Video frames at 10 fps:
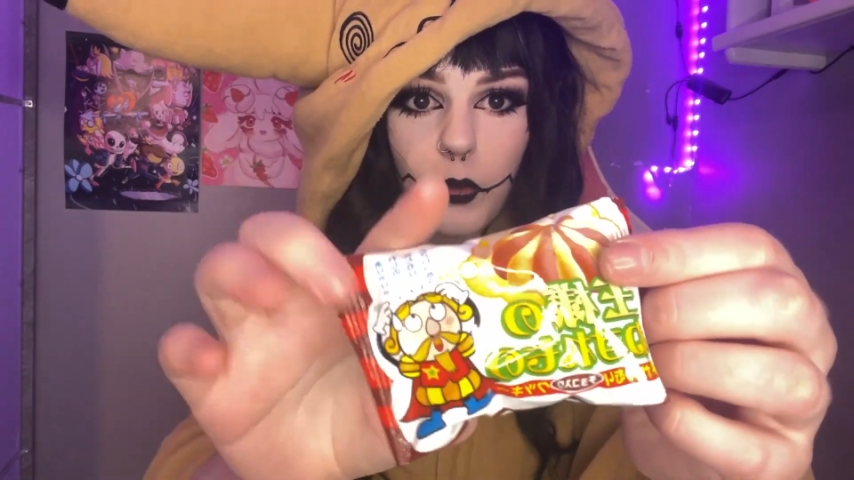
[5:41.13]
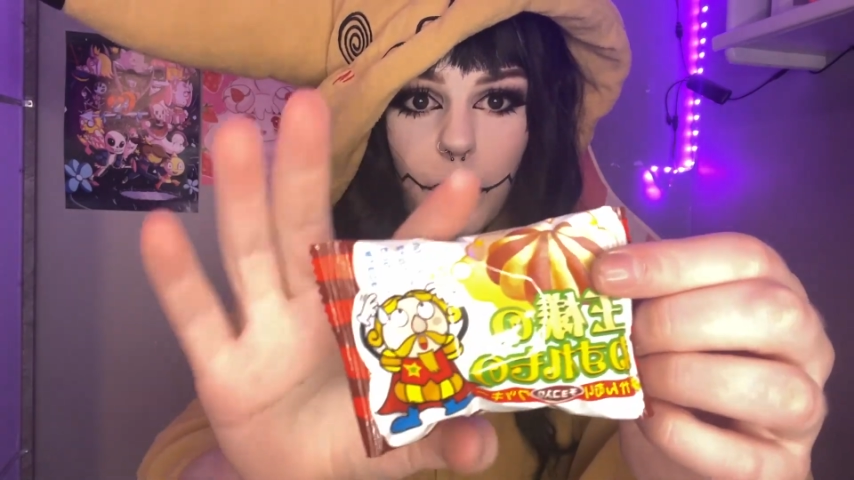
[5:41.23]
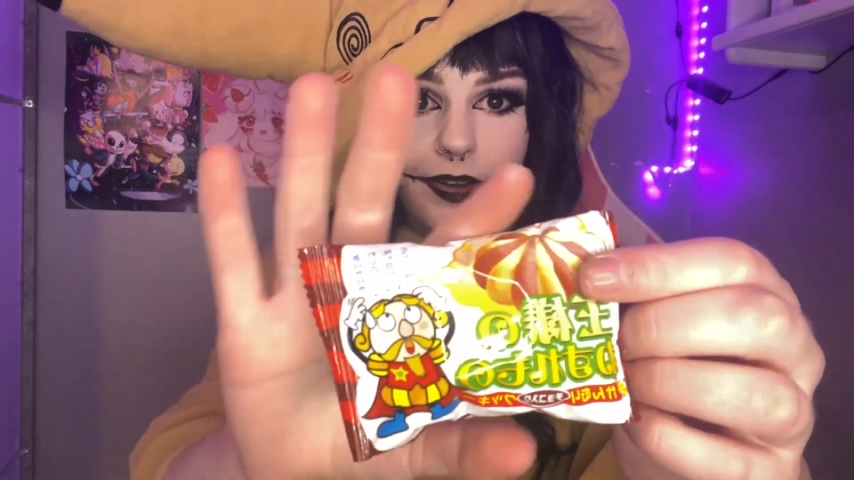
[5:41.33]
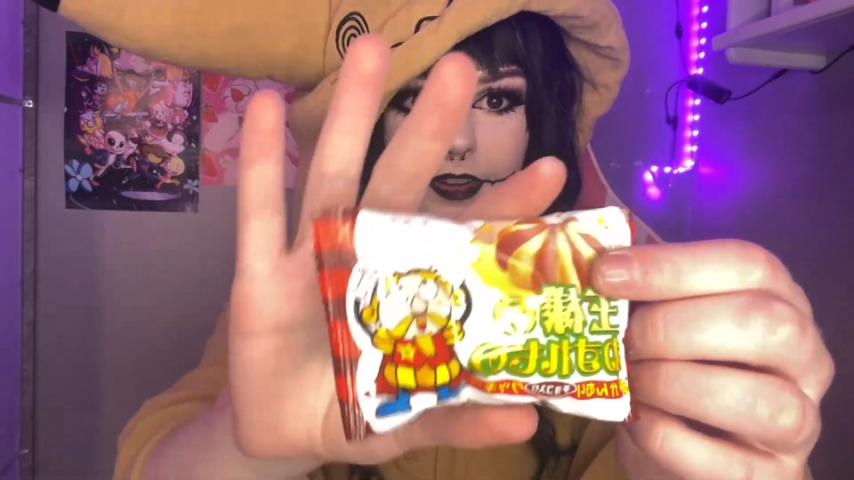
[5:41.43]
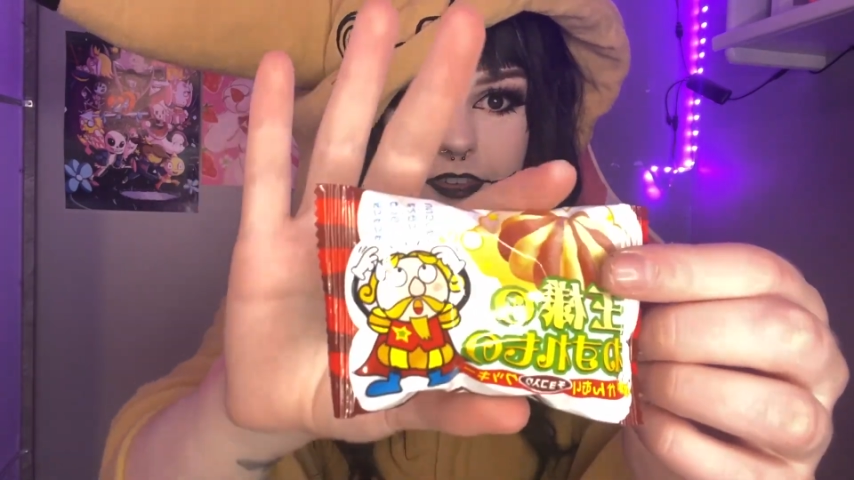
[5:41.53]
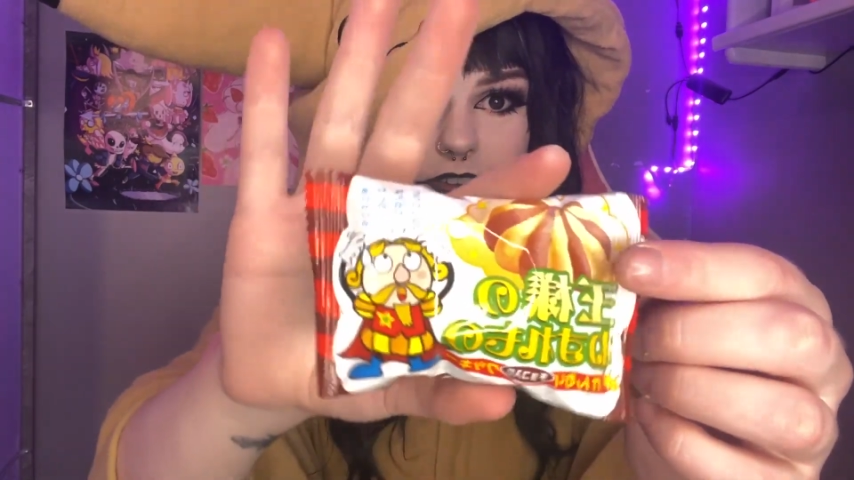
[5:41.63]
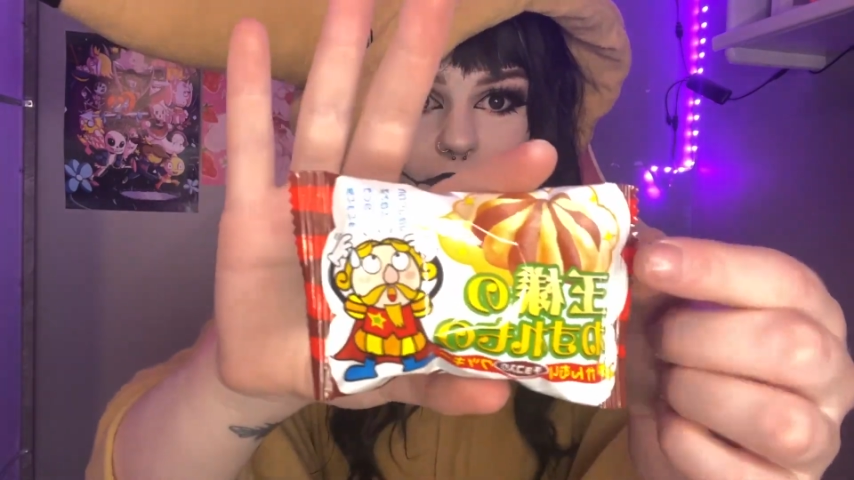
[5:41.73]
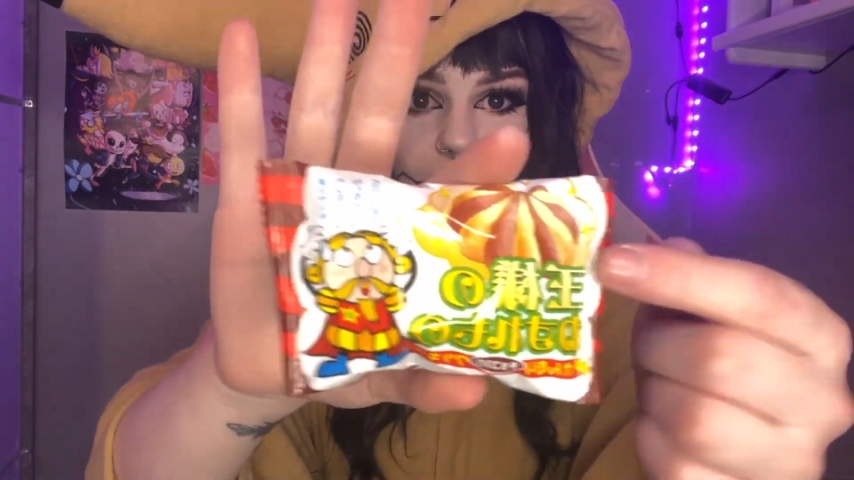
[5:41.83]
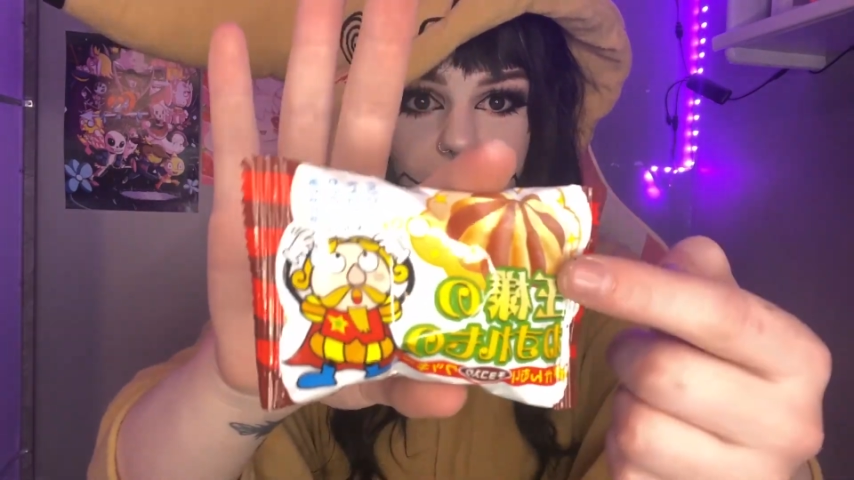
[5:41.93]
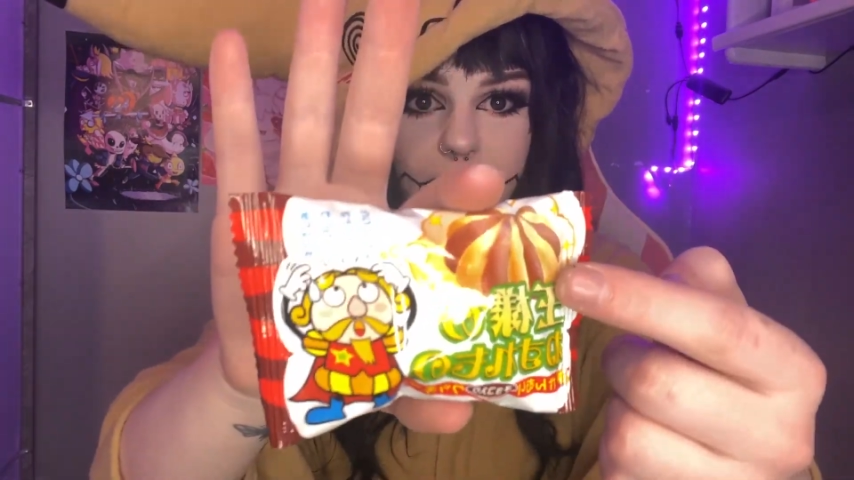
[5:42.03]
where is it?
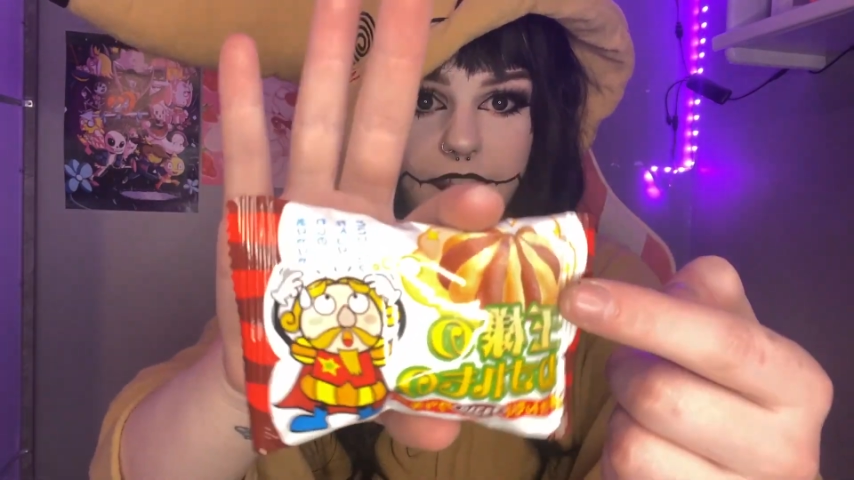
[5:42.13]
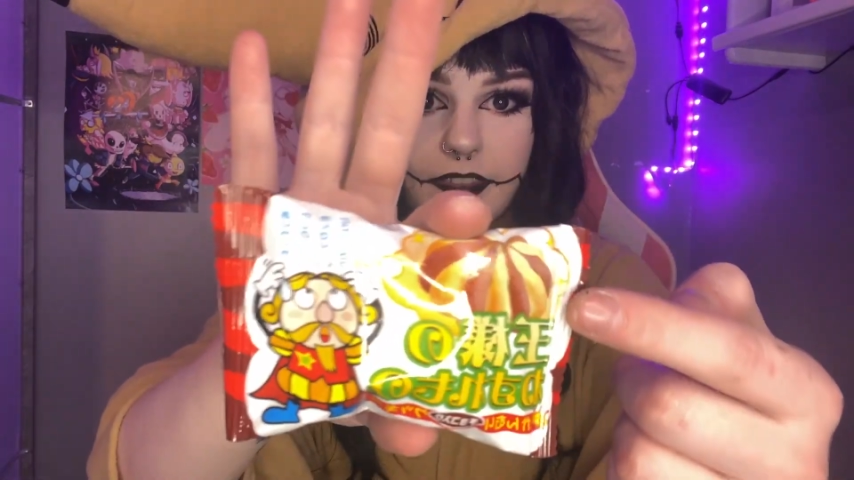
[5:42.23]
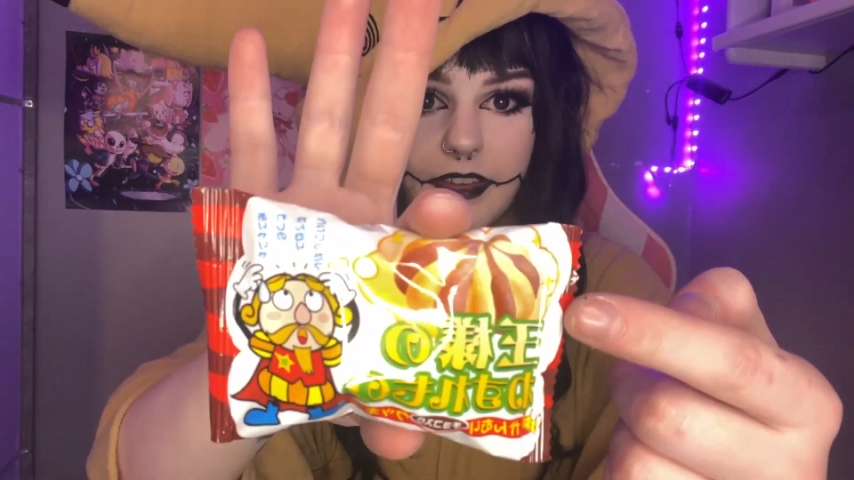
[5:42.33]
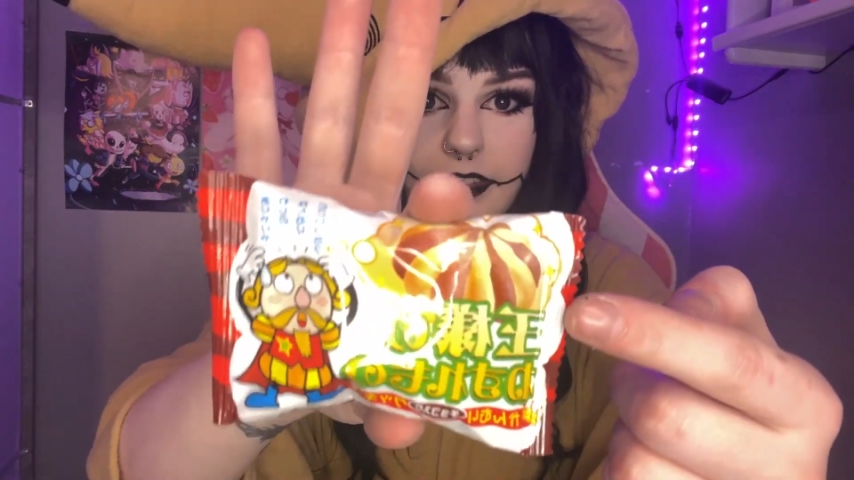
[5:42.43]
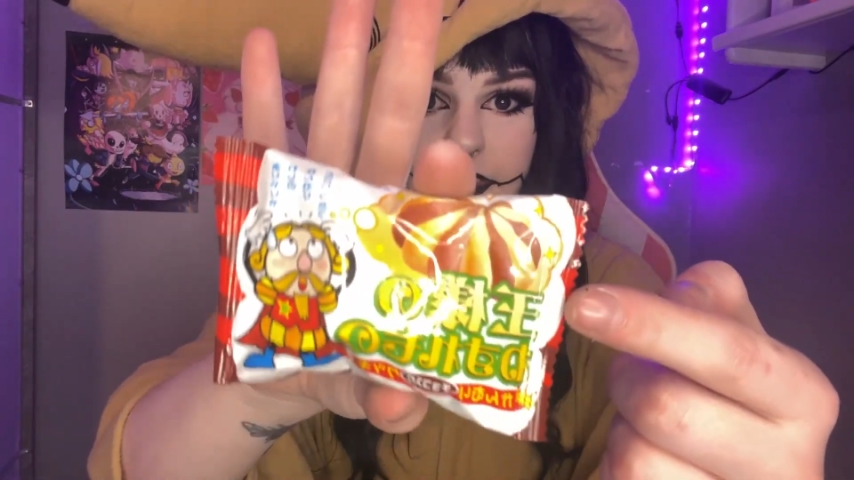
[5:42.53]
And it's